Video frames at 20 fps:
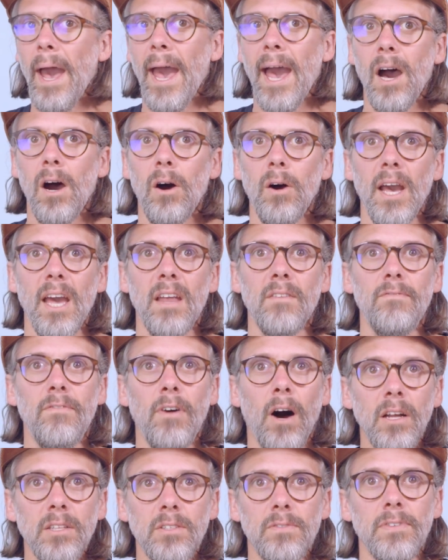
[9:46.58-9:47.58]
how
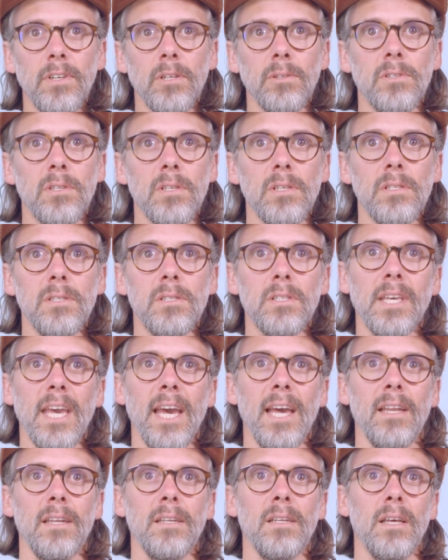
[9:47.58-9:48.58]
advanced filters
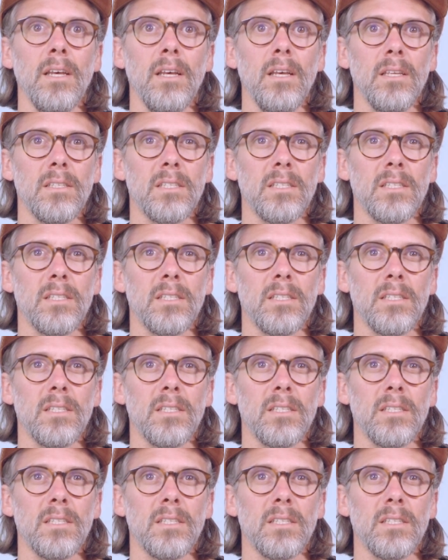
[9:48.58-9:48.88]
can